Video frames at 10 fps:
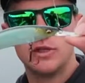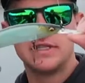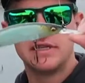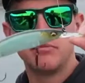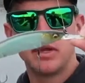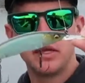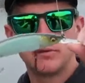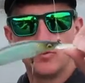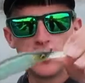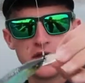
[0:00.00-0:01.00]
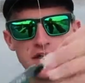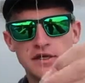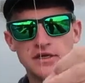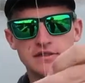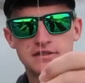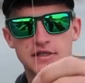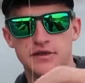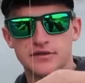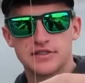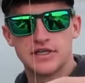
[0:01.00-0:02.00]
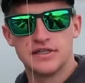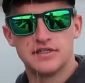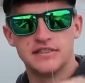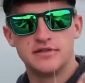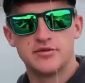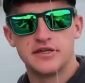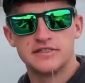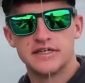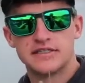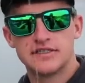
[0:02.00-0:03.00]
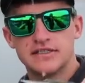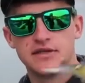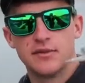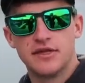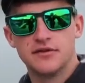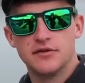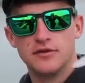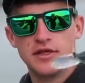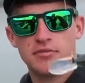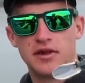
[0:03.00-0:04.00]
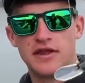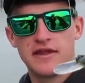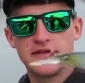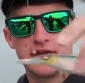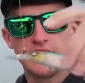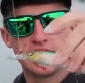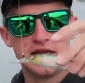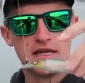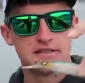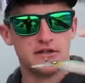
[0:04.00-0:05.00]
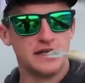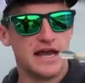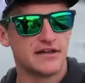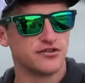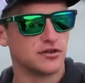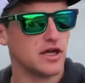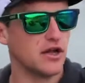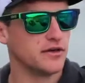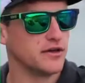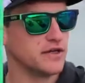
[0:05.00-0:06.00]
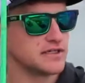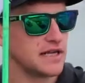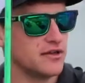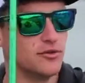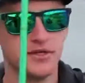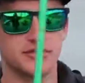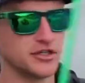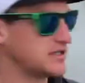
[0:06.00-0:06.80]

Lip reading: 110 plus one. So it's gonna go slightly deeper, as you guys can tell by the little lip on that thing. It's a little natural color. It's got a little bit of